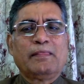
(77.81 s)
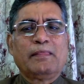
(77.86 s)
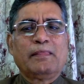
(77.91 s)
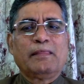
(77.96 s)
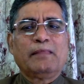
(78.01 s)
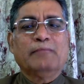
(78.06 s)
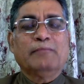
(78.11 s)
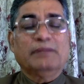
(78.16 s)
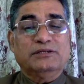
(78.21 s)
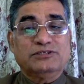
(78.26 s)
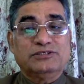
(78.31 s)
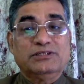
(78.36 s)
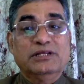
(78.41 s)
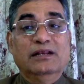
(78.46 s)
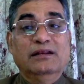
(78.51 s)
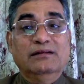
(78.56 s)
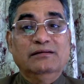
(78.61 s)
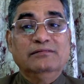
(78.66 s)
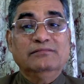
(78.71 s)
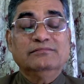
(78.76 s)
But
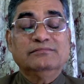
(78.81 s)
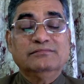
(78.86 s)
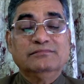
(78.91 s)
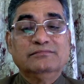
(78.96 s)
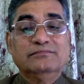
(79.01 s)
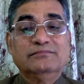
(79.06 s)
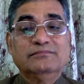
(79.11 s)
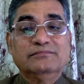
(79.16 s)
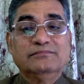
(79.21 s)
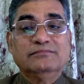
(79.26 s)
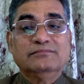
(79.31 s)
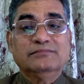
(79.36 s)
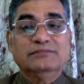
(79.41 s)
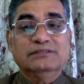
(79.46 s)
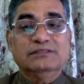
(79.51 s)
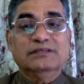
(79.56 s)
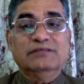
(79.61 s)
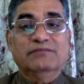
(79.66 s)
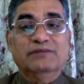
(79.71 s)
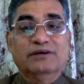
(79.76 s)
still,
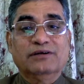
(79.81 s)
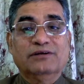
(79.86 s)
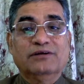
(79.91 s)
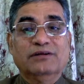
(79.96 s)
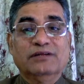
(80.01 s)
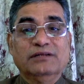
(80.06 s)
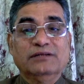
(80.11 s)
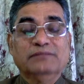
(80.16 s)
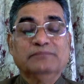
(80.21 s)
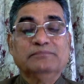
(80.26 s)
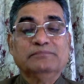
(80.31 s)
they worked on it.